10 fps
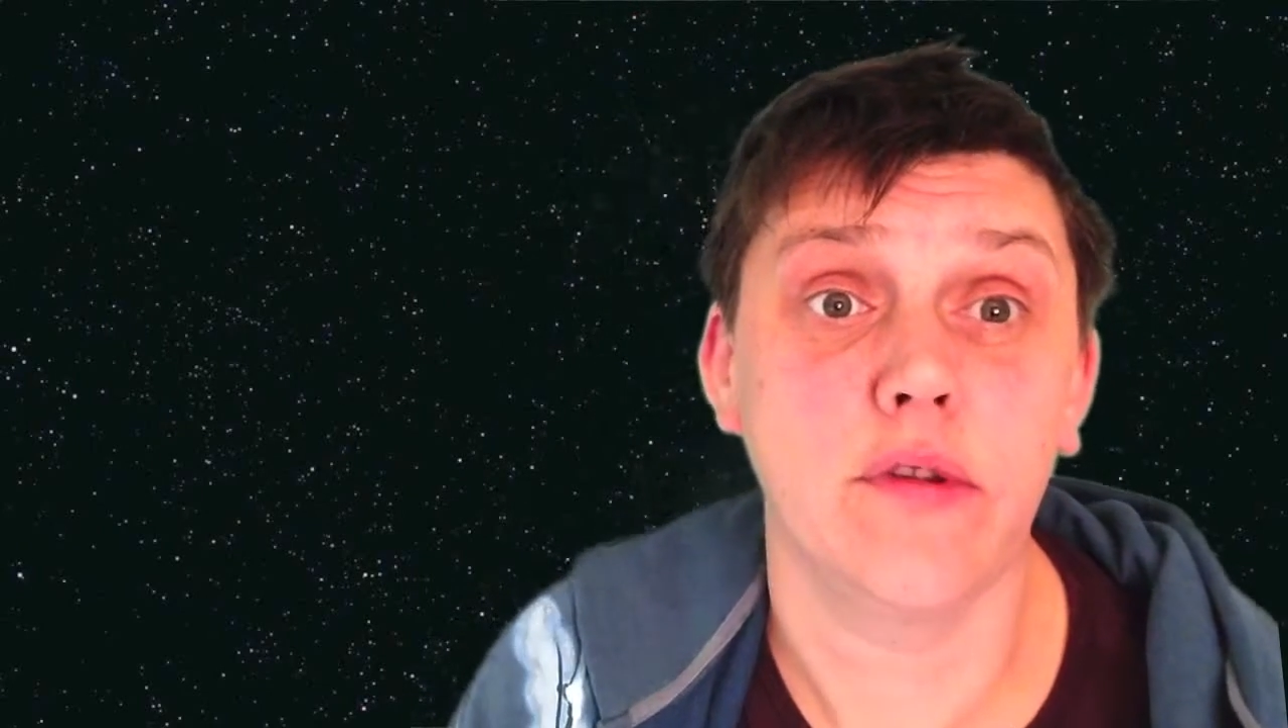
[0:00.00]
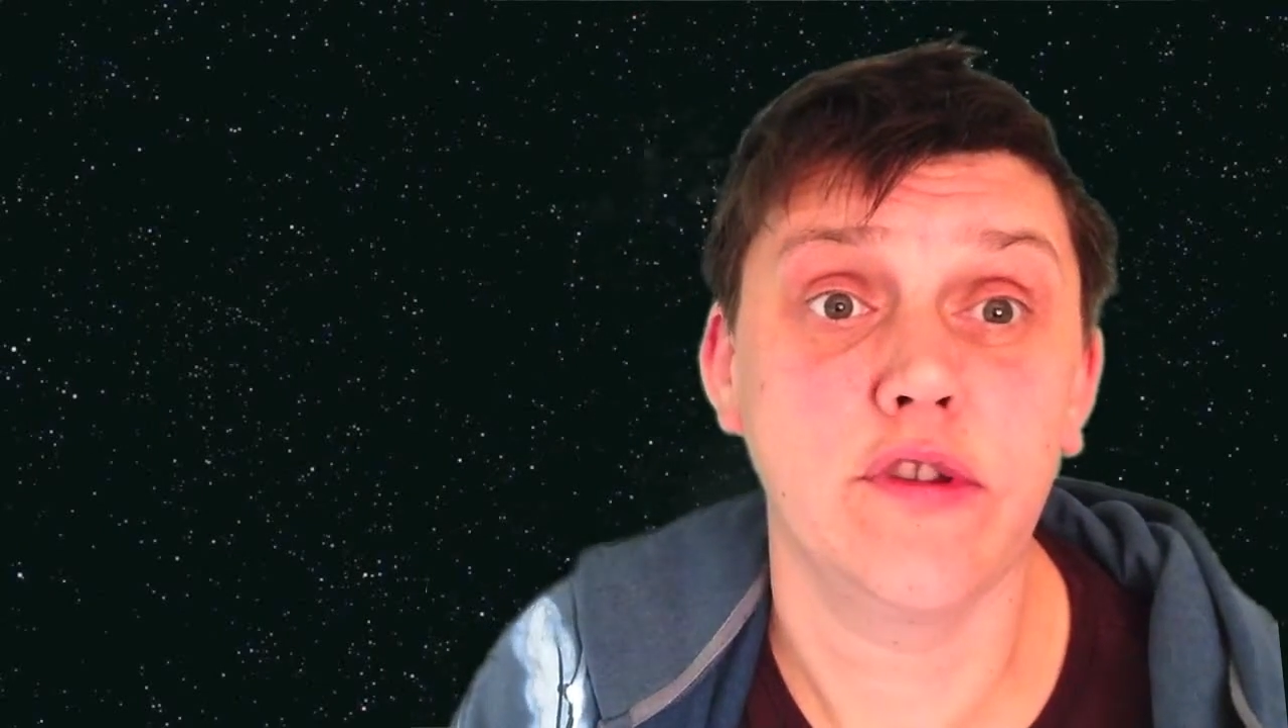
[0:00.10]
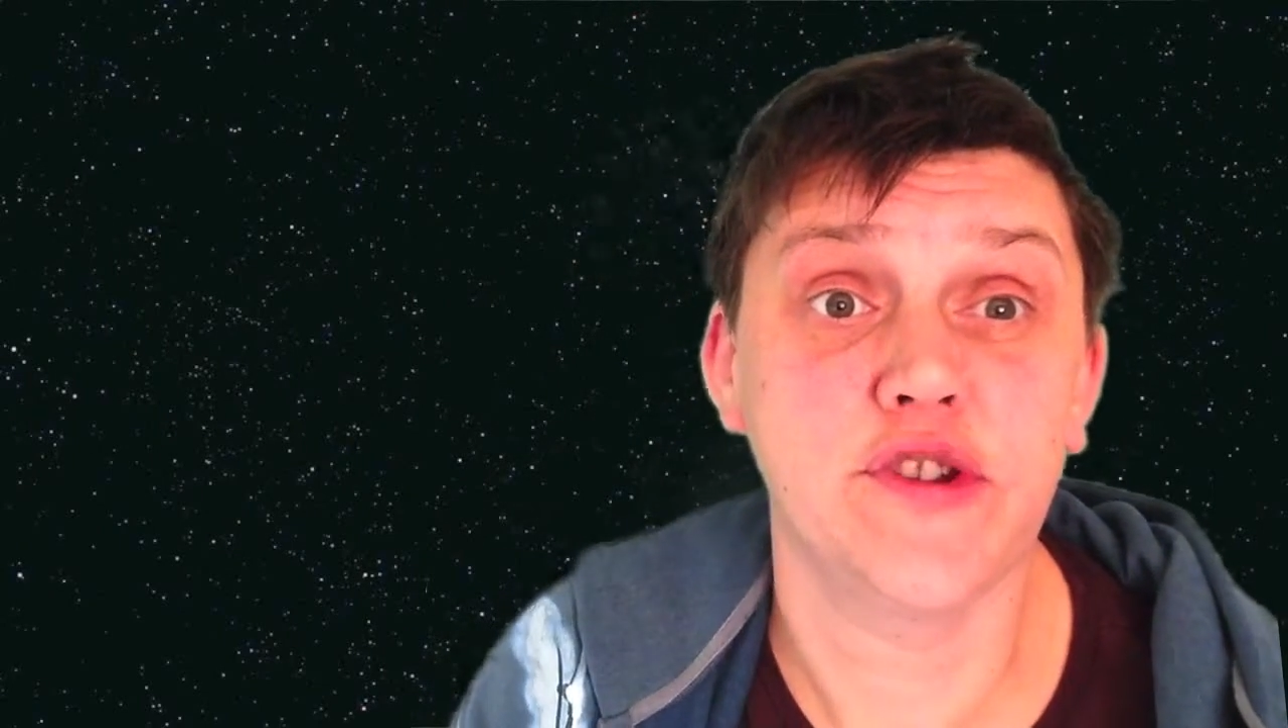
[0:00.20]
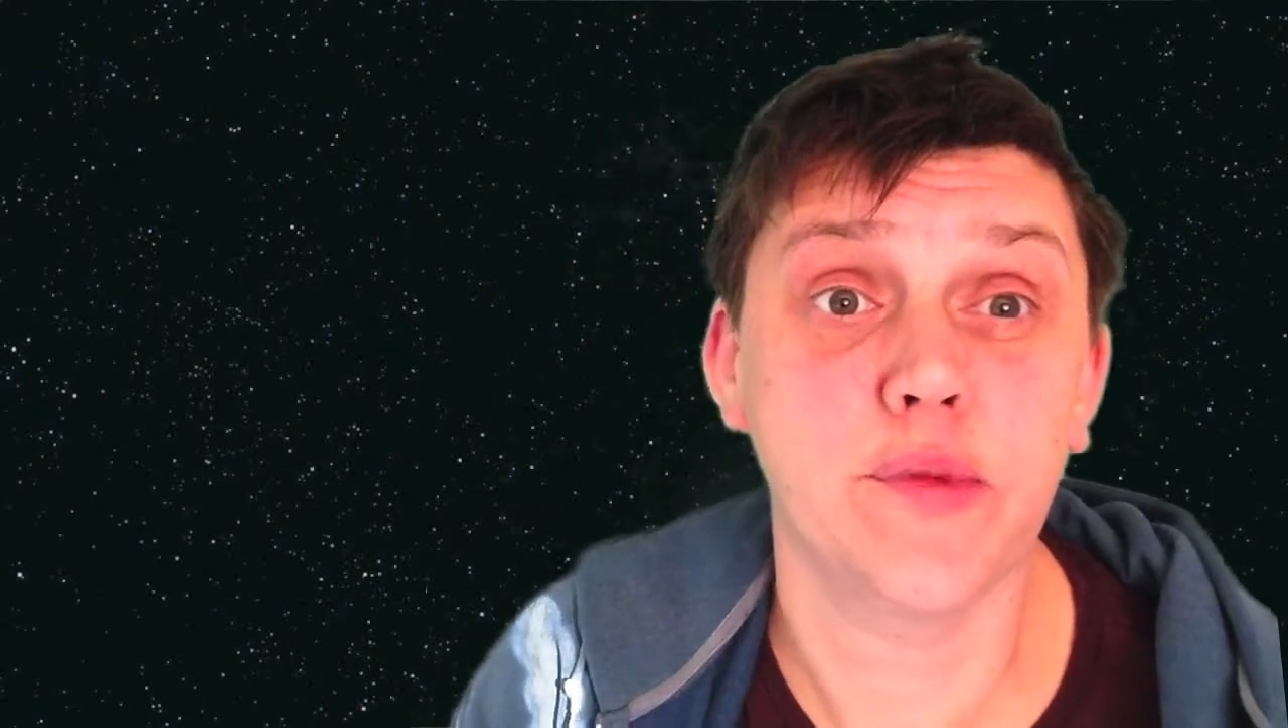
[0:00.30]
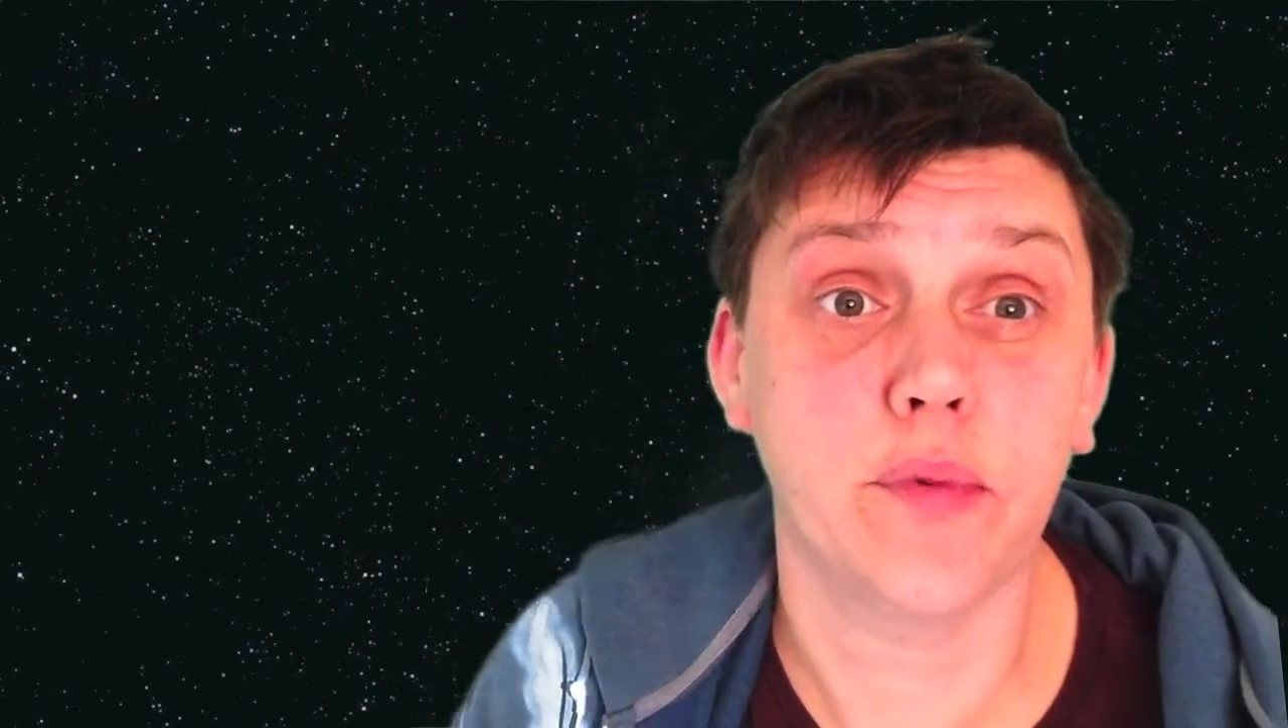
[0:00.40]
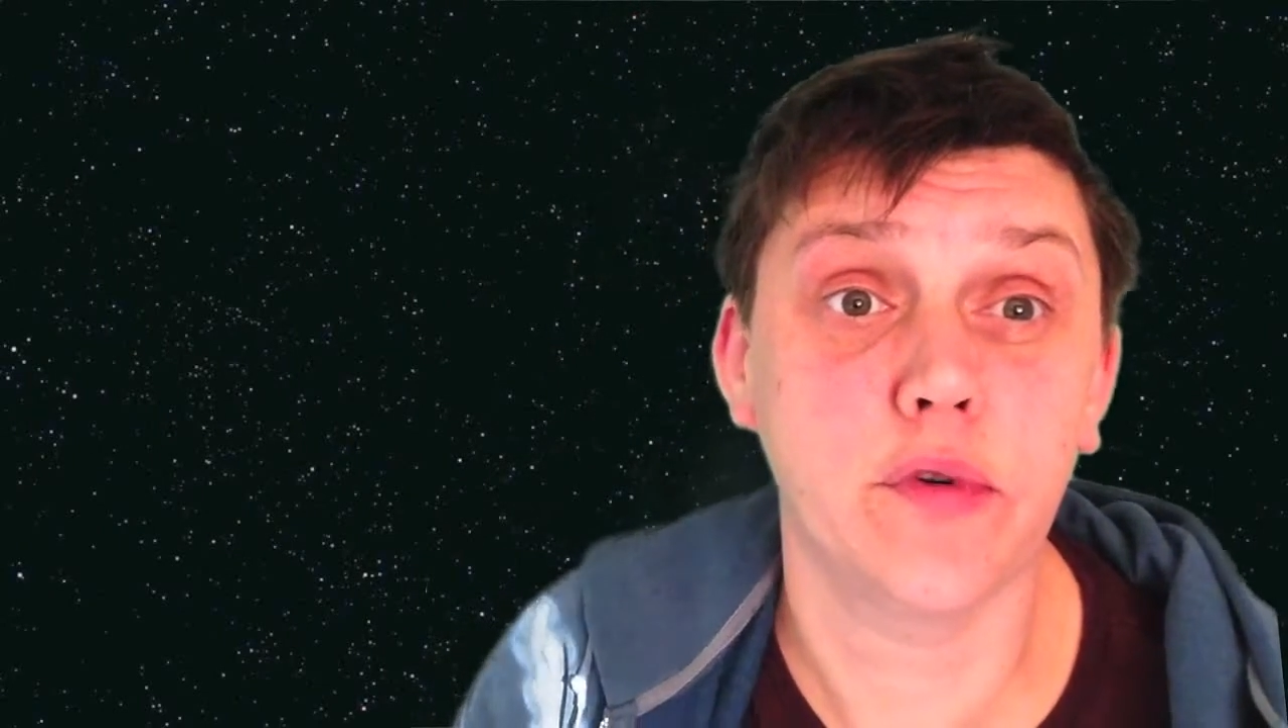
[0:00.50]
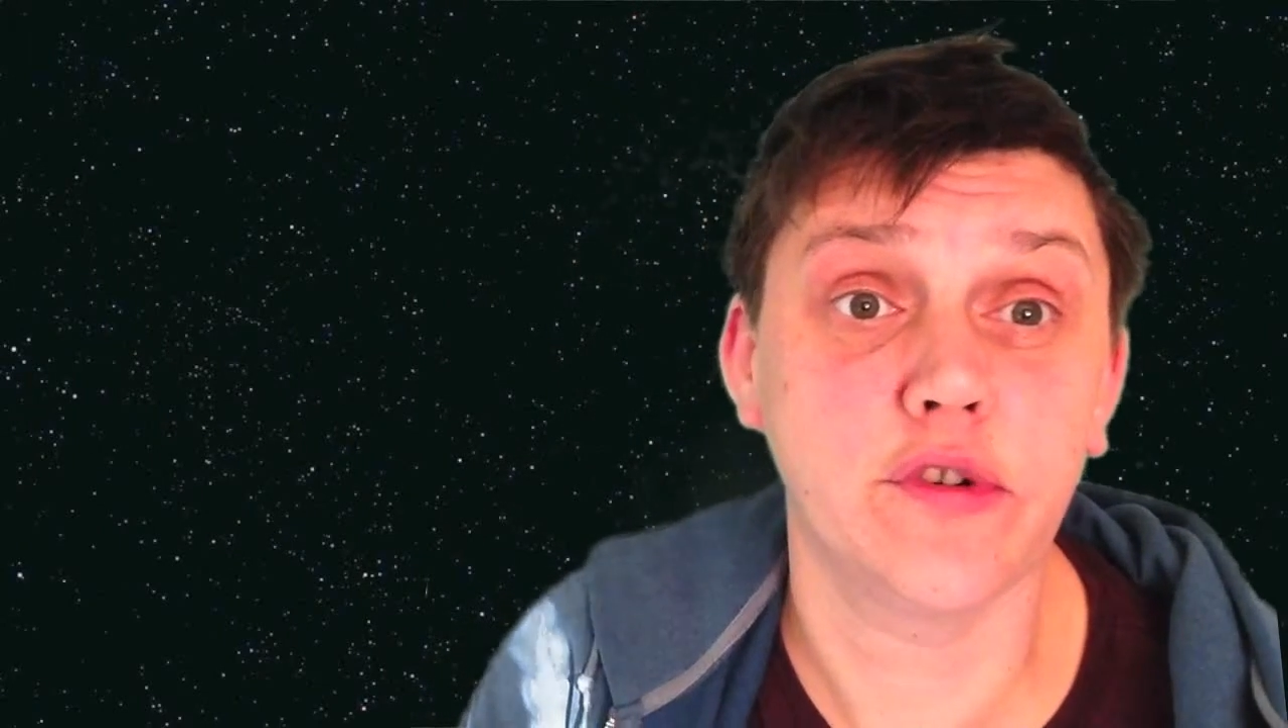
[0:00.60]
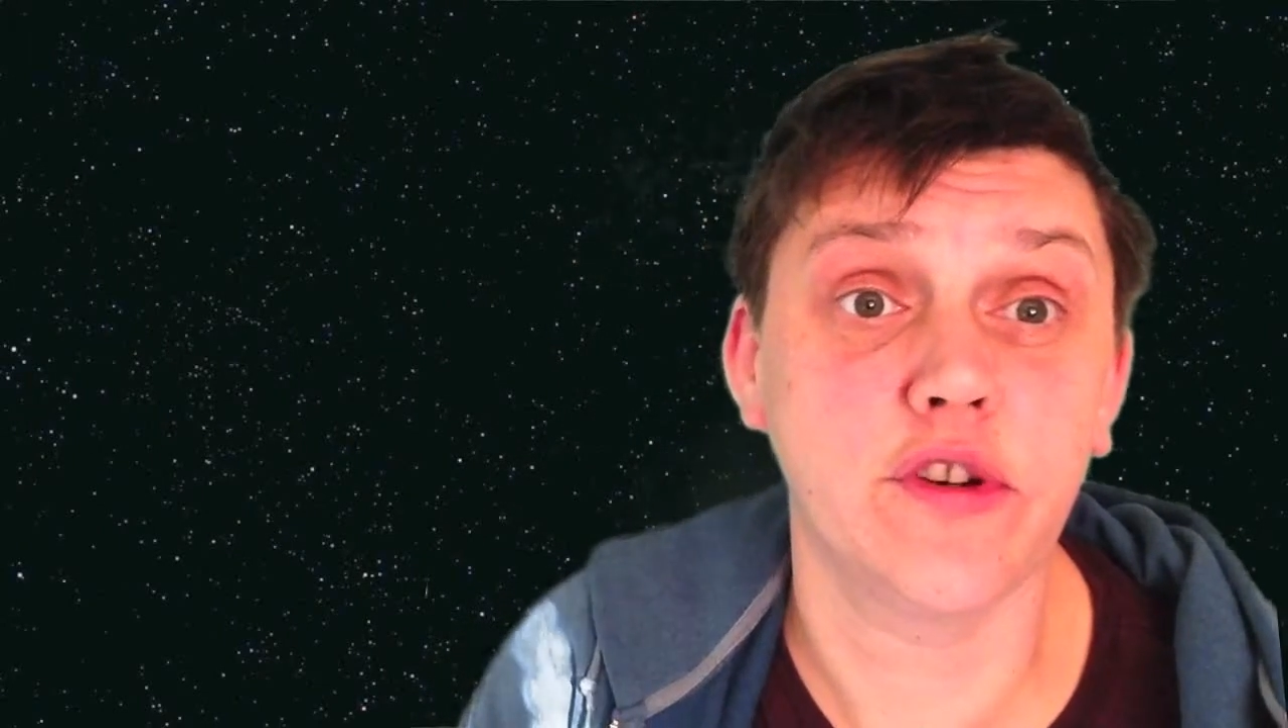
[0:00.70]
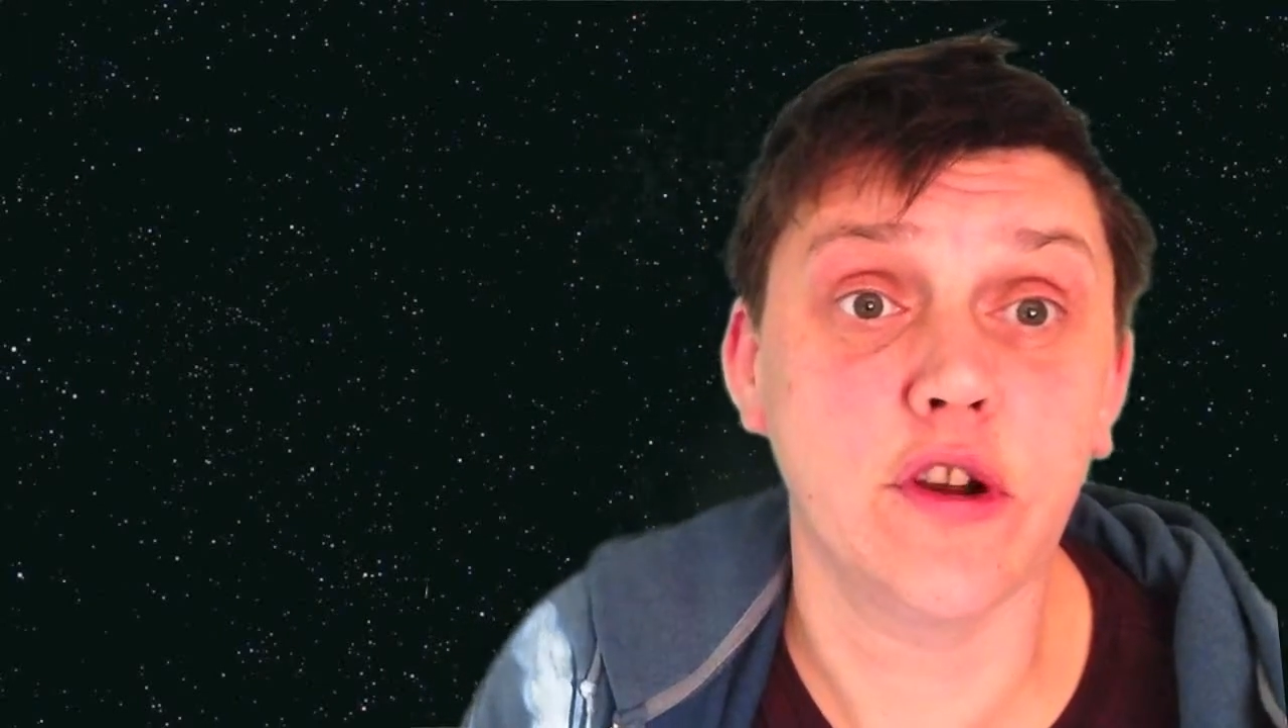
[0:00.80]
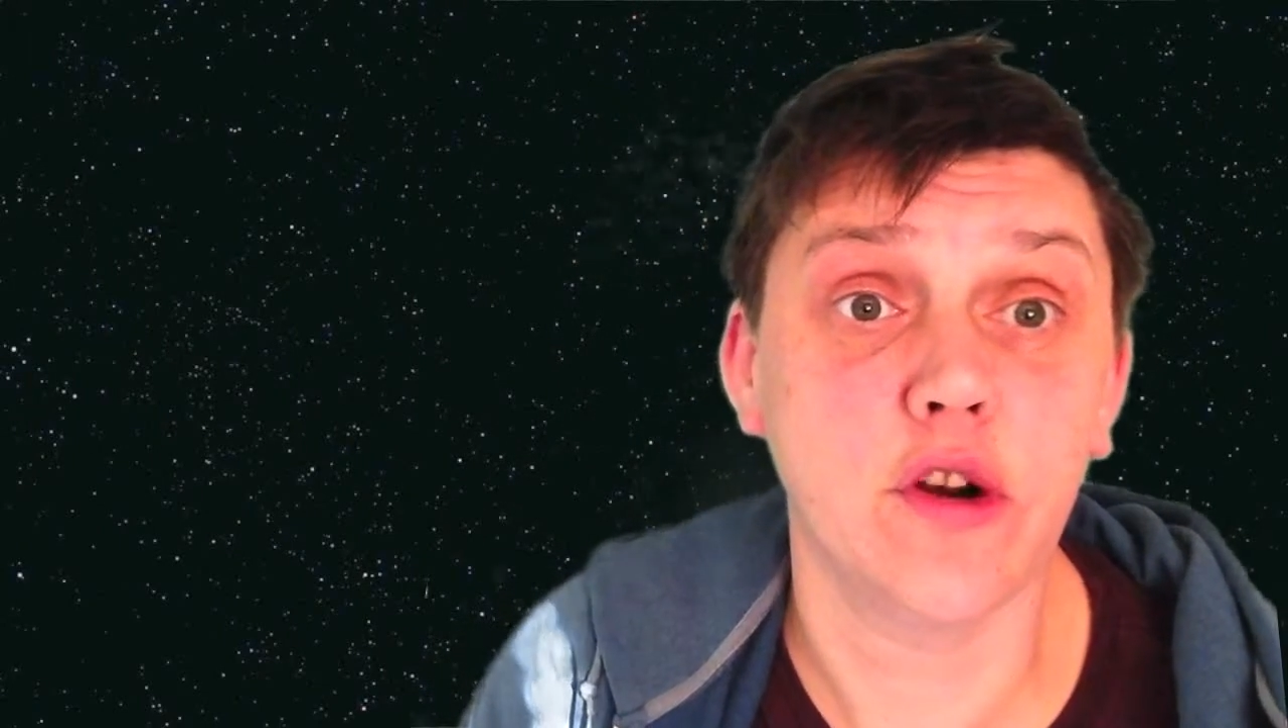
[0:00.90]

the subordinate